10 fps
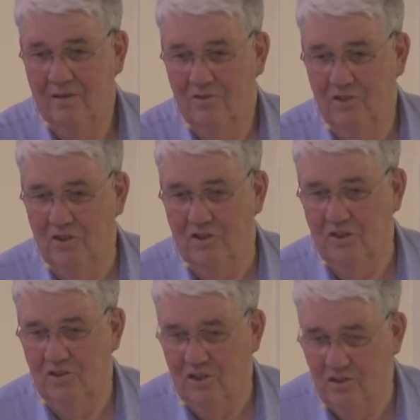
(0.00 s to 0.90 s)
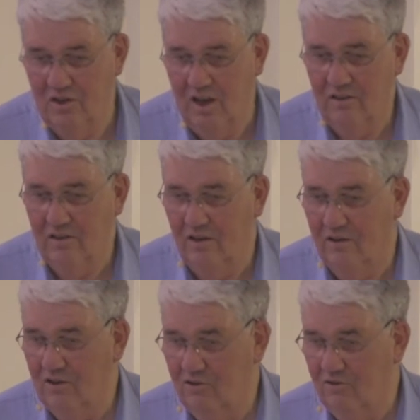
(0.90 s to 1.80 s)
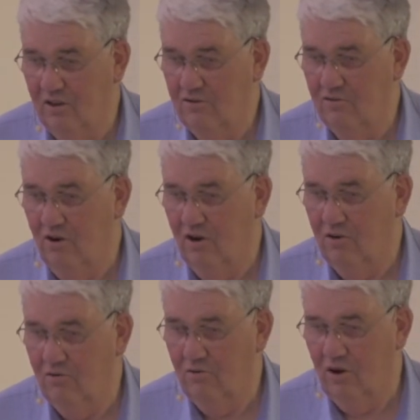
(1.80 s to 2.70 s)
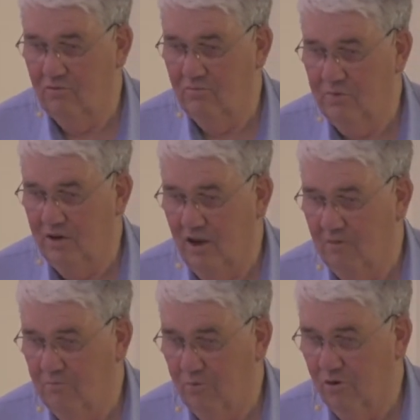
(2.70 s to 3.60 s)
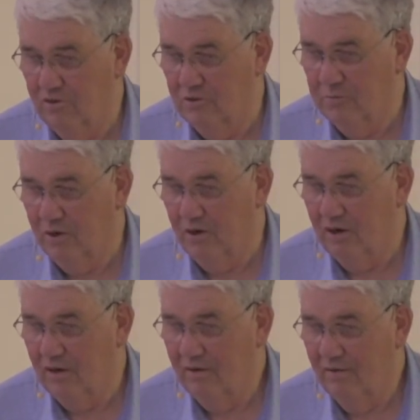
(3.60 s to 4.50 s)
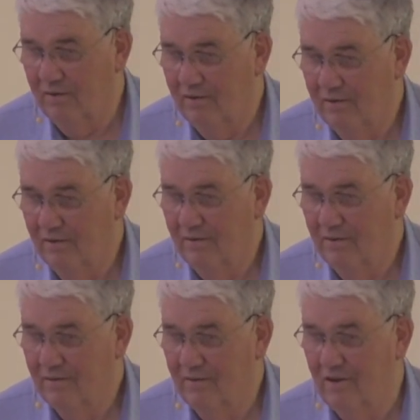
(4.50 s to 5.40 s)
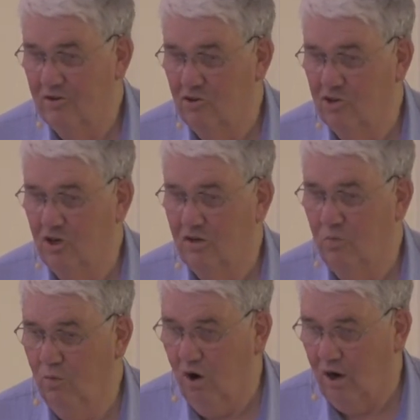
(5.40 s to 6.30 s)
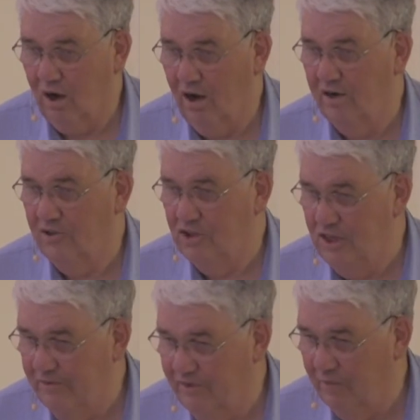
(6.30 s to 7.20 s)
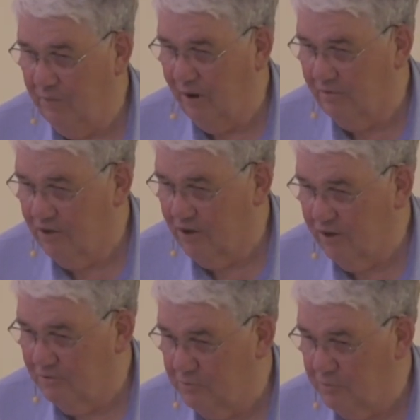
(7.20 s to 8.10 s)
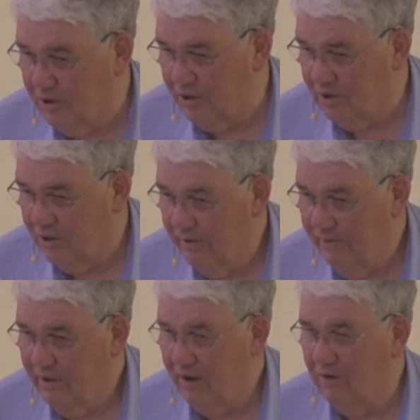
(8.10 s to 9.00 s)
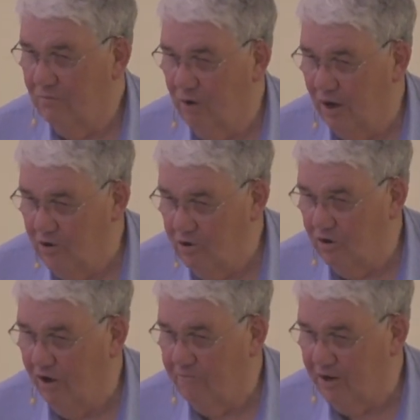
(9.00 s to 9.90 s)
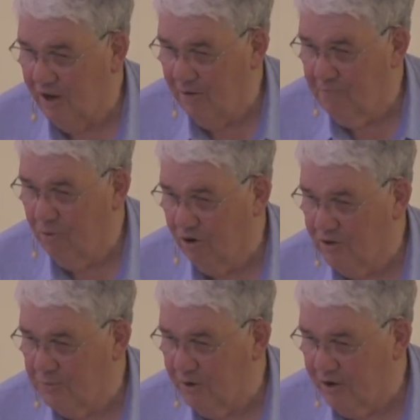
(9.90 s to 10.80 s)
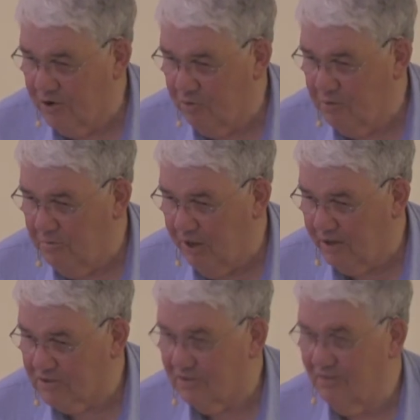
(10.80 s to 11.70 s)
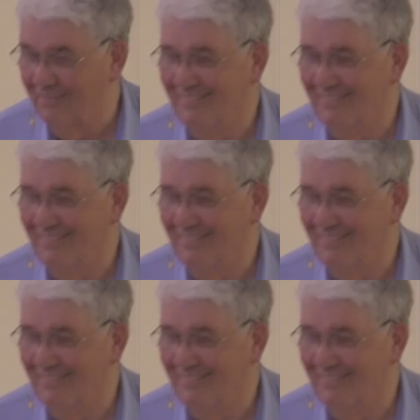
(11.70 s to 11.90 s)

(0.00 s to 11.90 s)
Jesus is not telling you that you ought to go out and become poor in spirit, that you should work on achieving poverty of spirit. And when you have become poor in spirit, you'll be blessed.